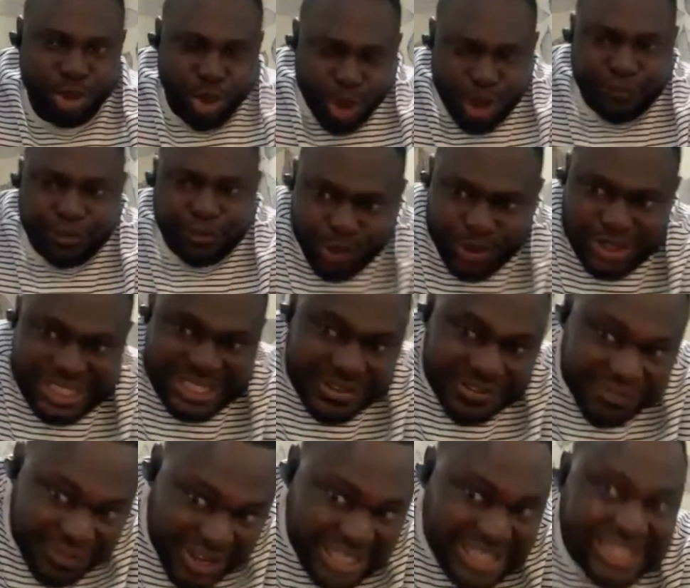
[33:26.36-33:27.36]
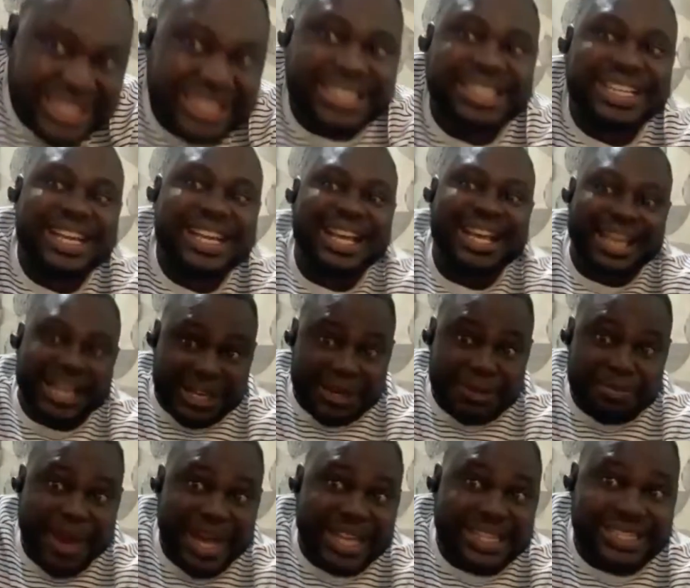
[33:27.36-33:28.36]
of those investing
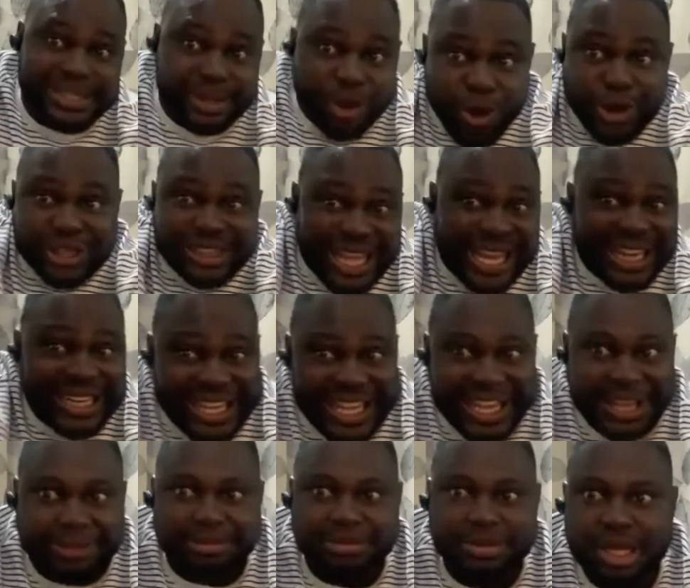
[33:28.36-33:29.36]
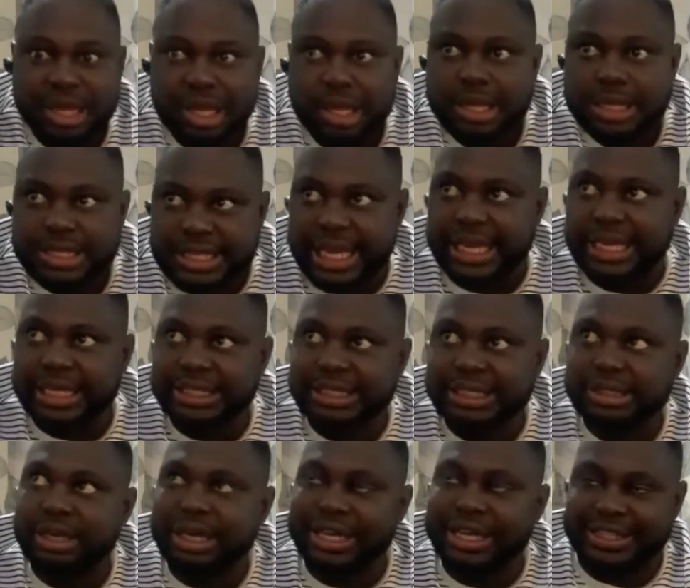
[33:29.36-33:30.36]
in betting on that game
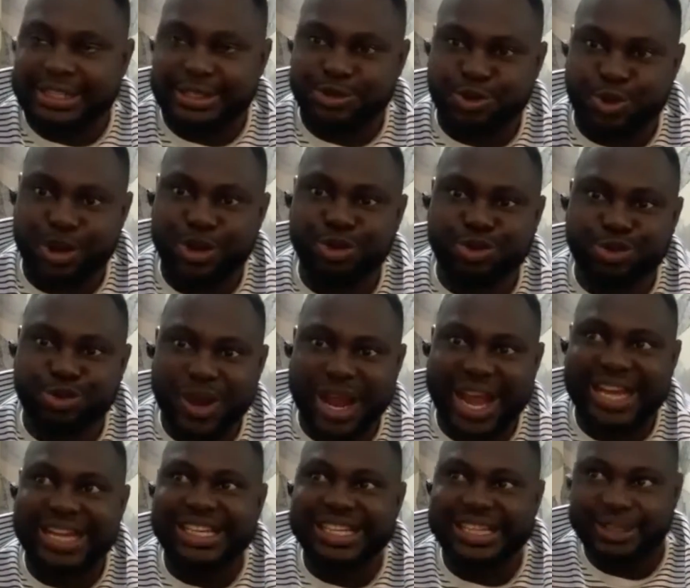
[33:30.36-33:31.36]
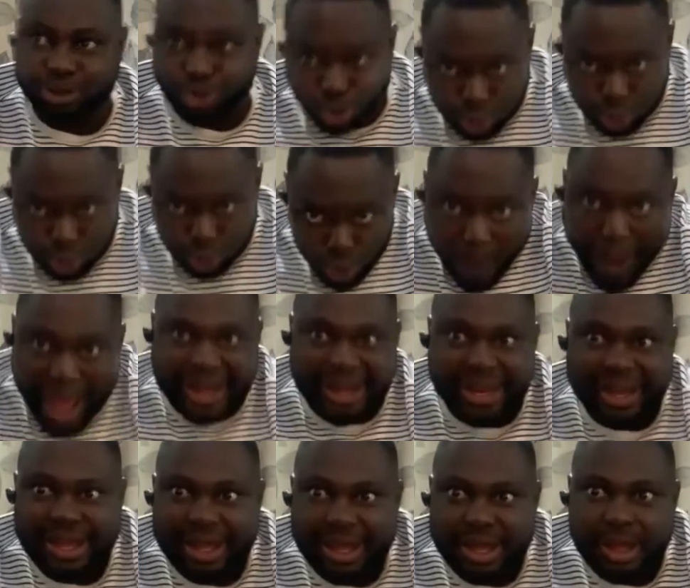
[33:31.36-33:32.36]
saying it is going to end in 2-1,
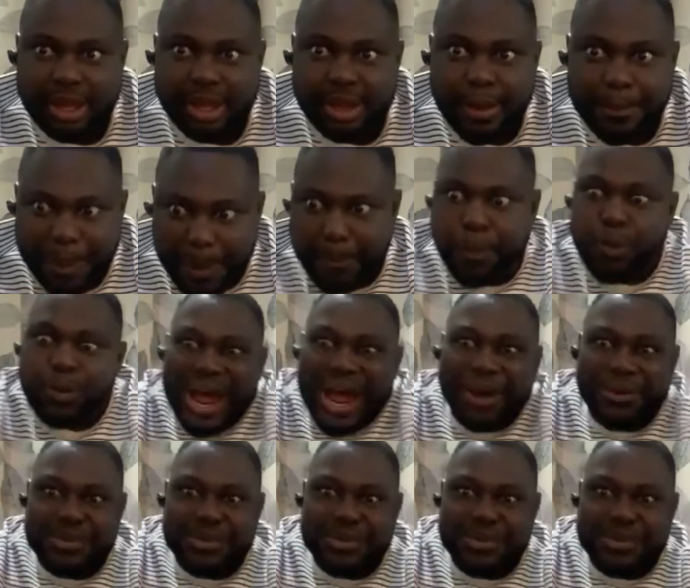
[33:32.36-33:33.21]
people are